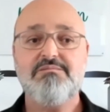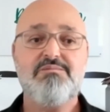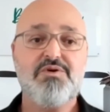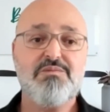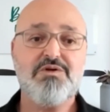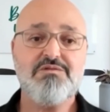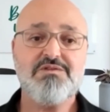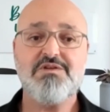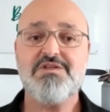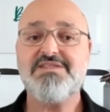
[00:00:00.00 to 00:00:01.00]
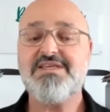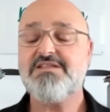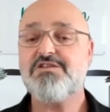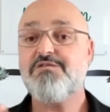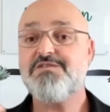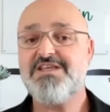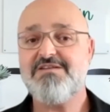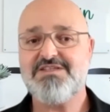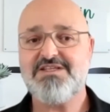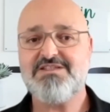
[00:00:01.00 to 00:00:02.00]
promotes a sense of
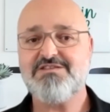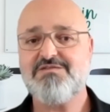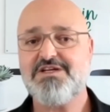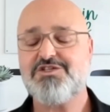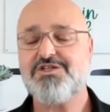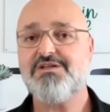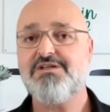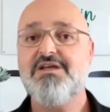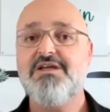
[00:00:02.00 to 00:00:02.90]
self-satisfaction